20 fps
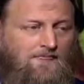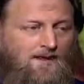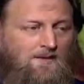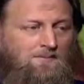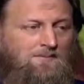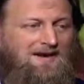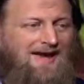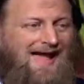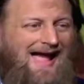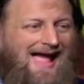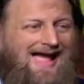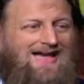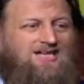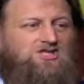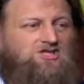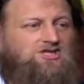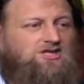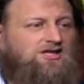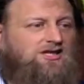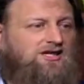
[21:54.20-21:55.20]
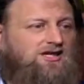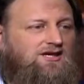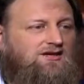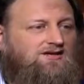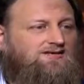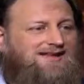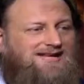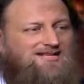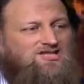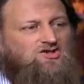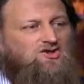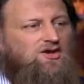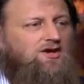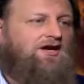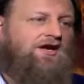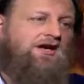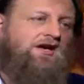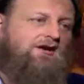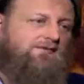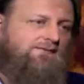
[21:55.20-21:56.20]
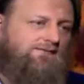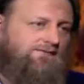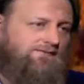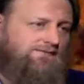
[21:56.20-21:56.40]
But actually, that's not enough.